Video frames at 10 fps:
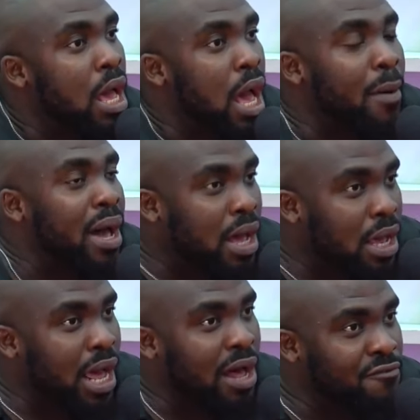I
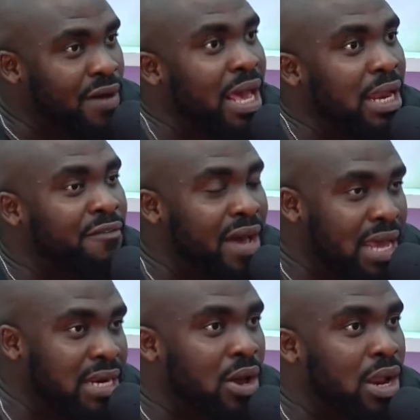want I'm fired, fired
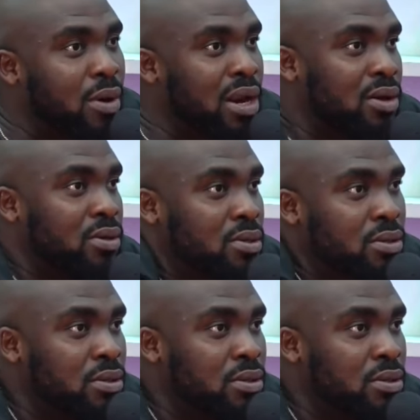down, Lawana. All right.